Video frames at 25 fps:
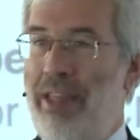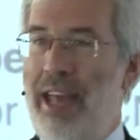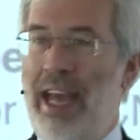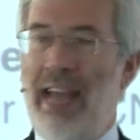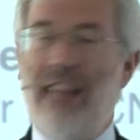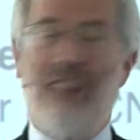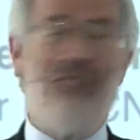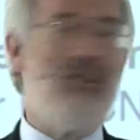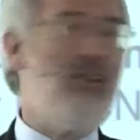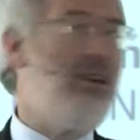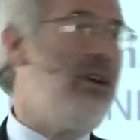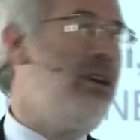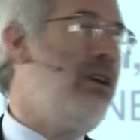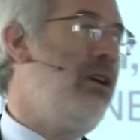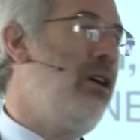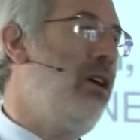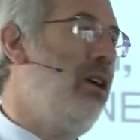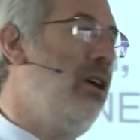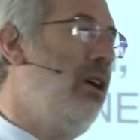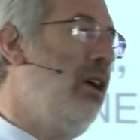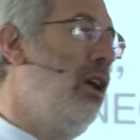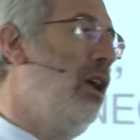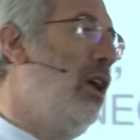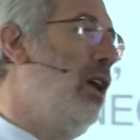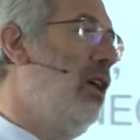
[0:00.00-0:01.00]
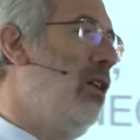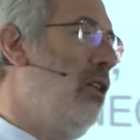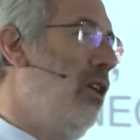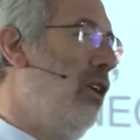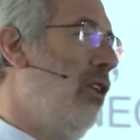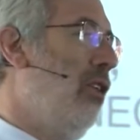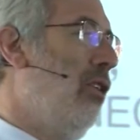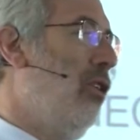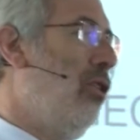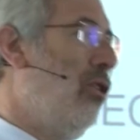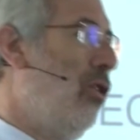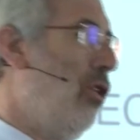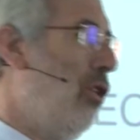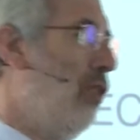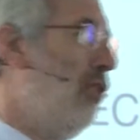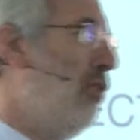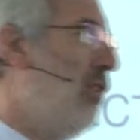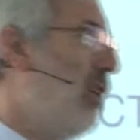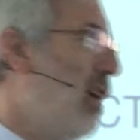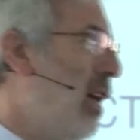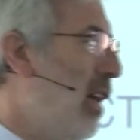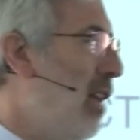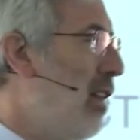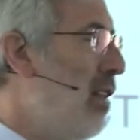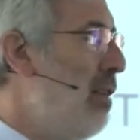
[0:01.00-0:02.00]
that
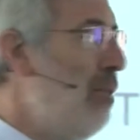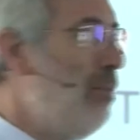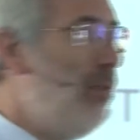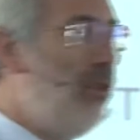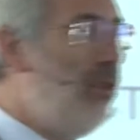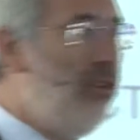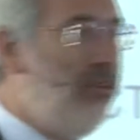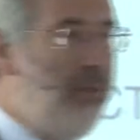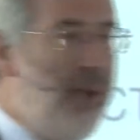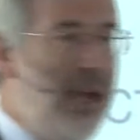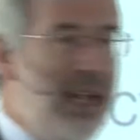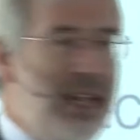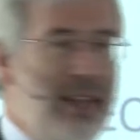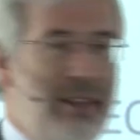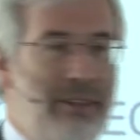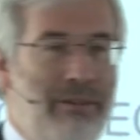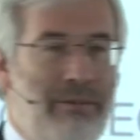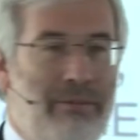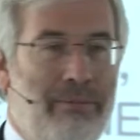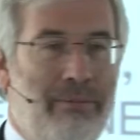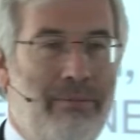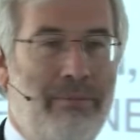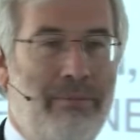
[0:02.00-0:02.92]
cross-cutting perspective.